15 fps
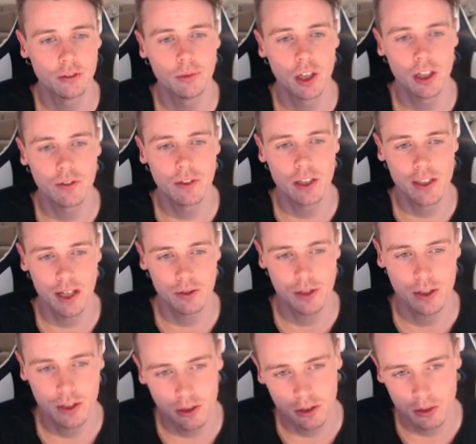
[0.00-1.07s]
not even
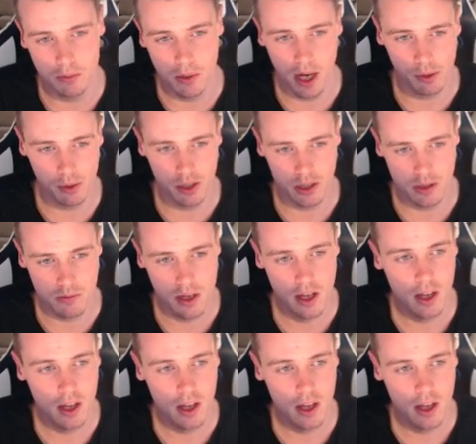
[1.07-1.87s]
1,000 gold in my realm.